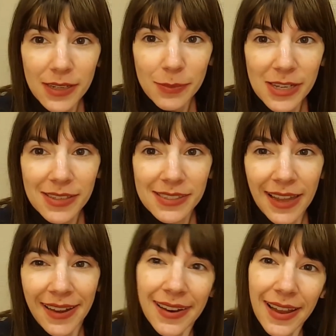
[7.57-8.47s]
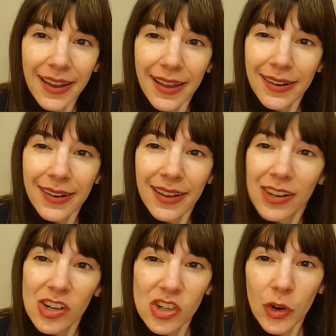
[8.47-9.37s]
take a peek inside and
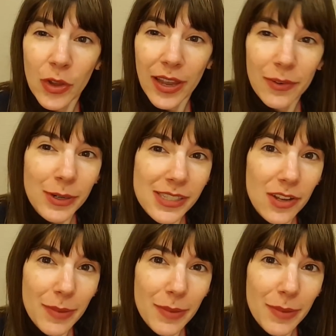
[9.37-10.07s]
show you kind of what it's all